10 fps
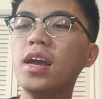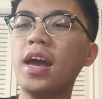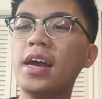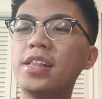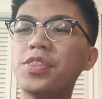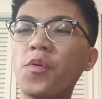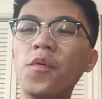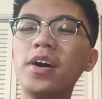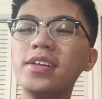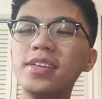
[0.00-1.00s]
And the
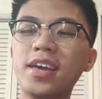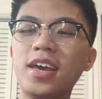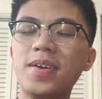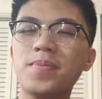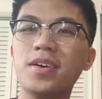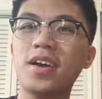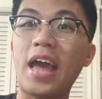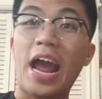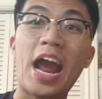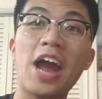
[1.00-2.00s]
one game
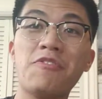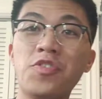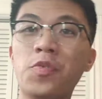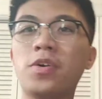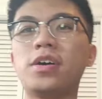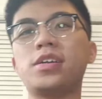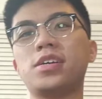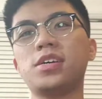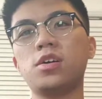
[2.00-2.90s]
everyone